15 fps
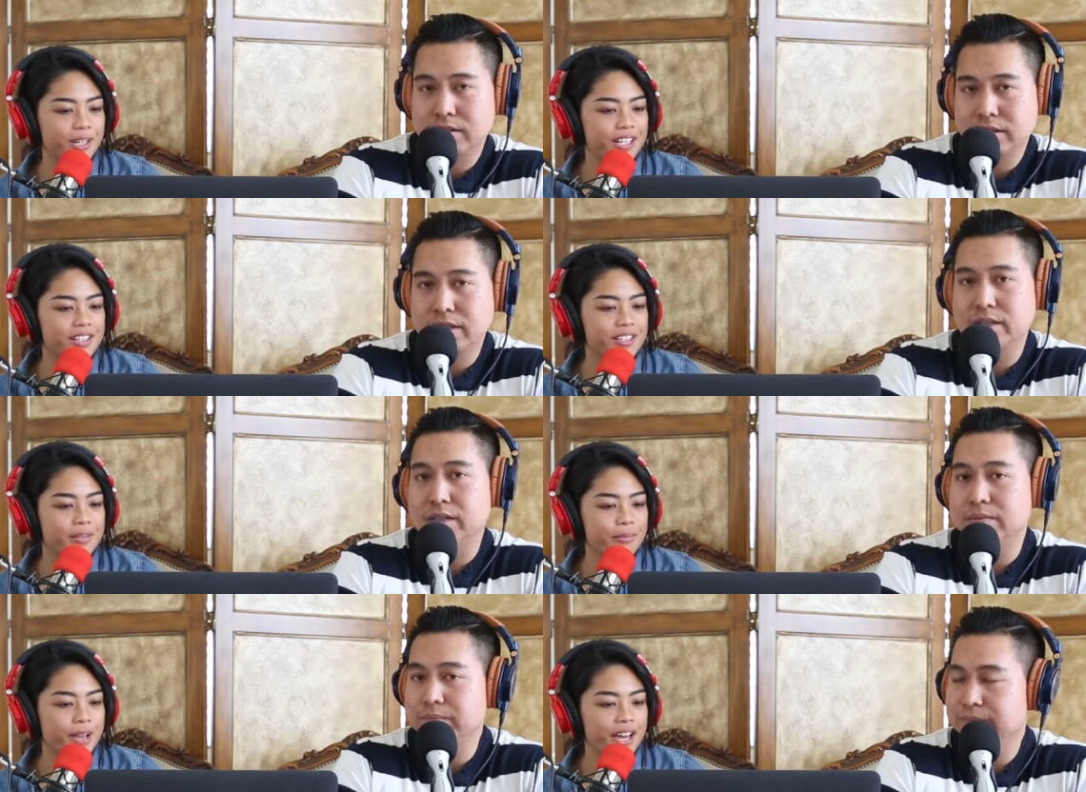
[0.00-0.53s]
Speaker 1: But it's
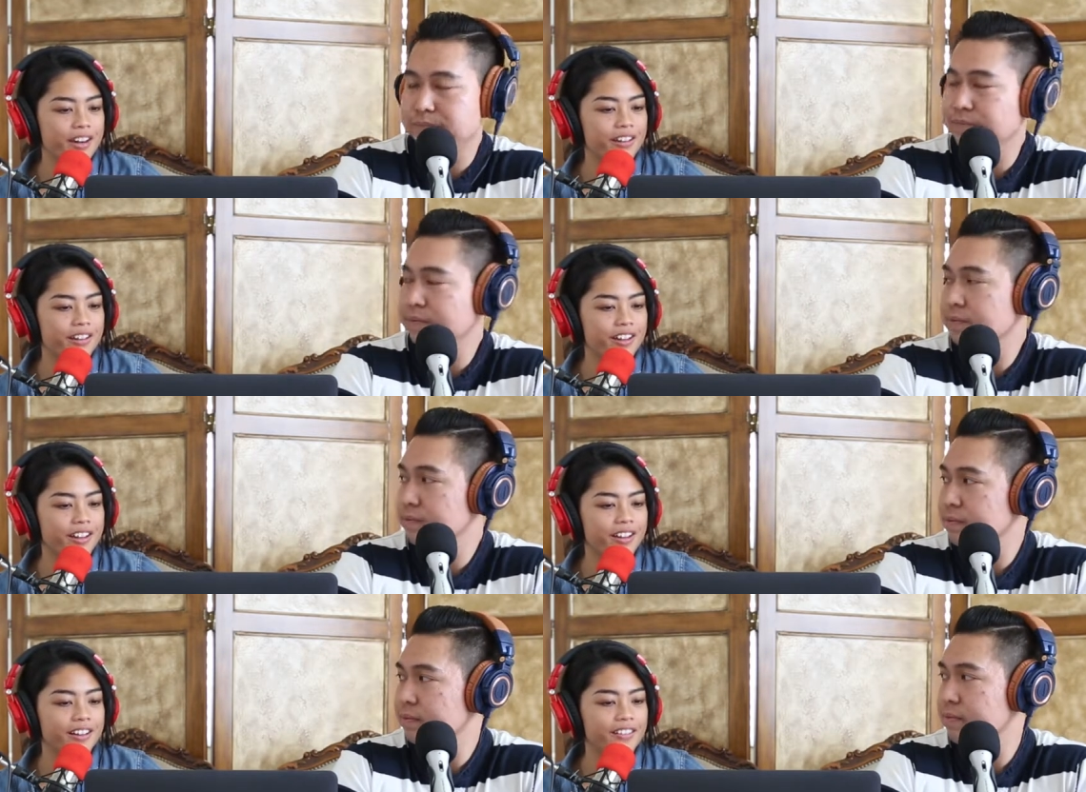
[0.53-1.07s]
yeah. a matter
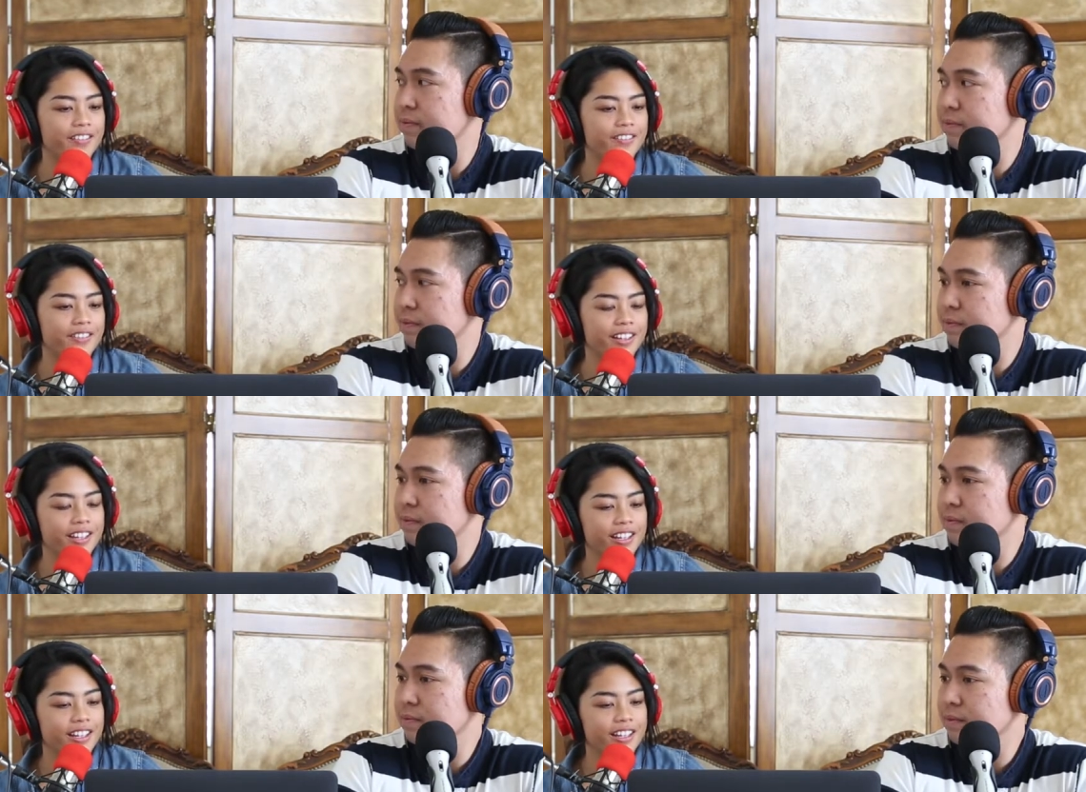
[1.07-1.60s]
of
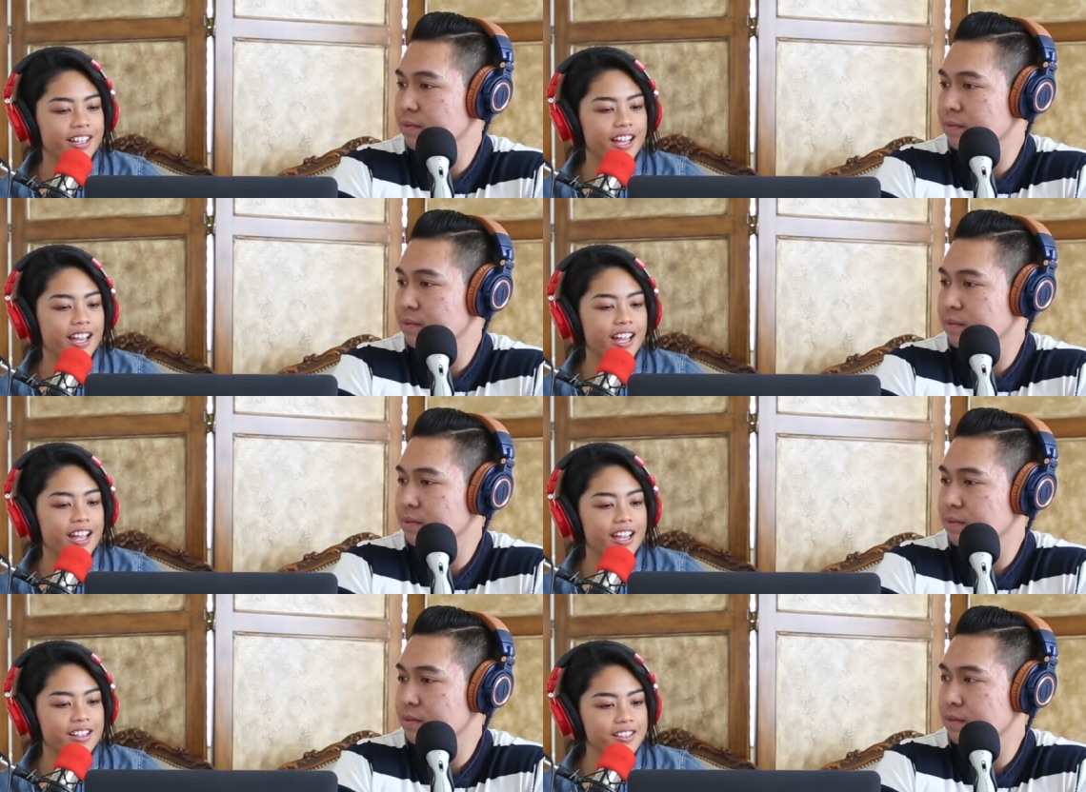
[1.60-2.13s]
yeah,
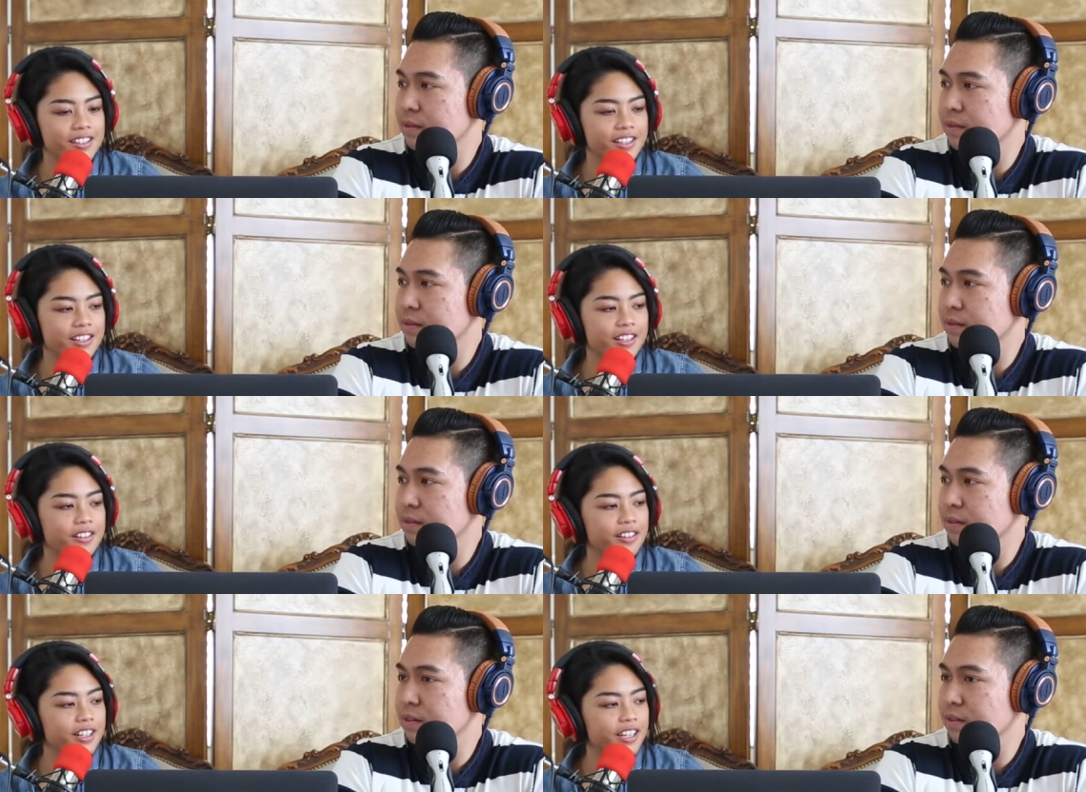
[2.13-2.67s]

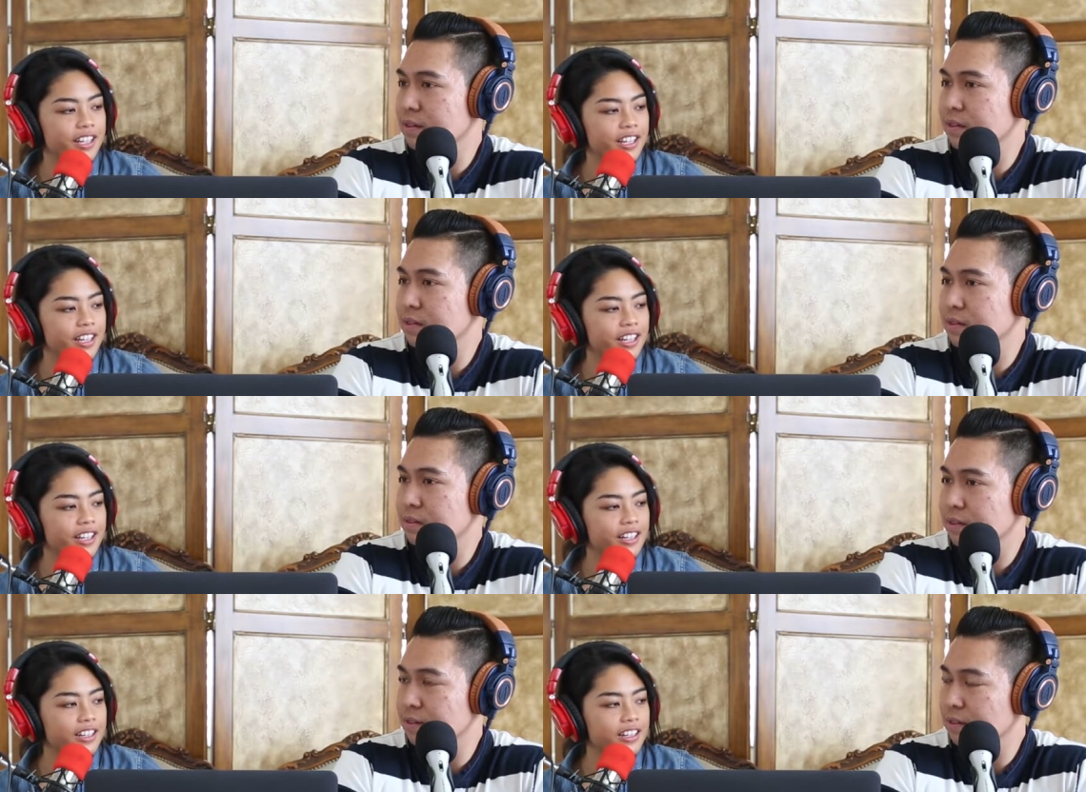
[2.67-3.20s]
executing
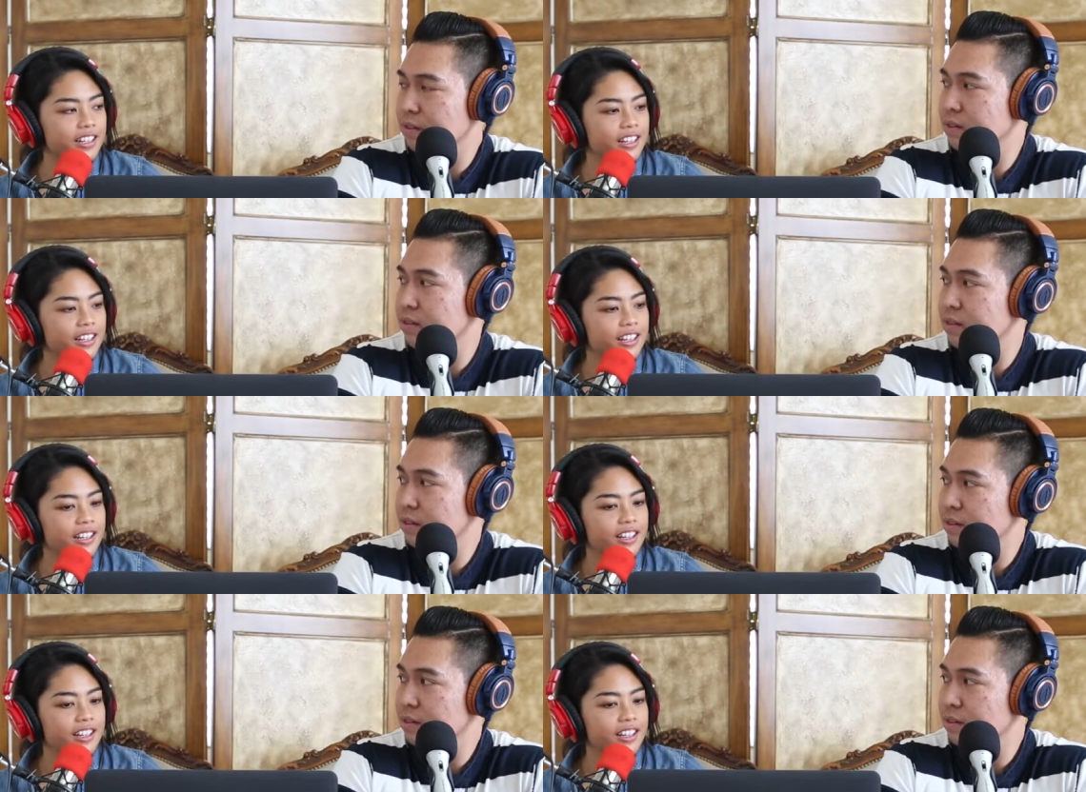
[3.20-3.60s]
and